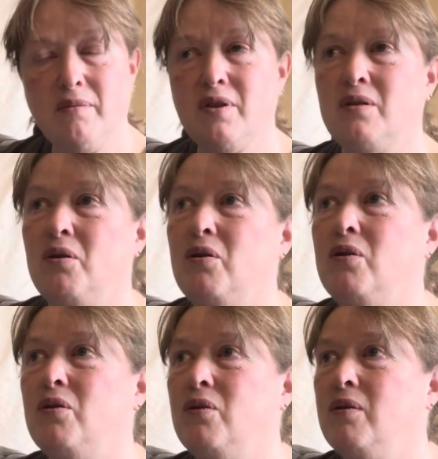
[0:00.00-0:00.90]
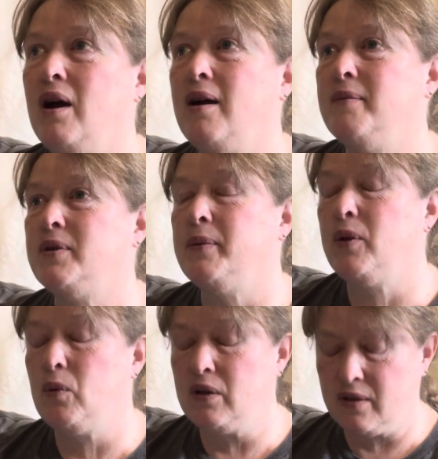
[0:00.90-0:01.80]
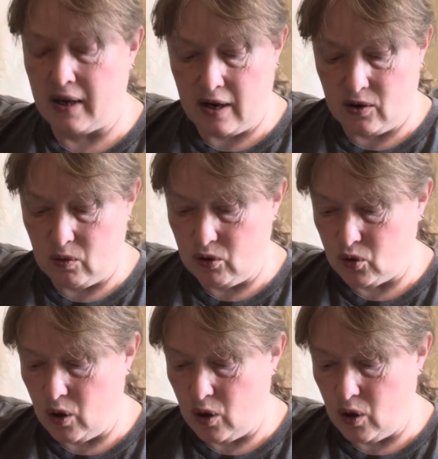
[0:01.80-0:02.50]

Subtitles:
So some of the ones that I do enjoy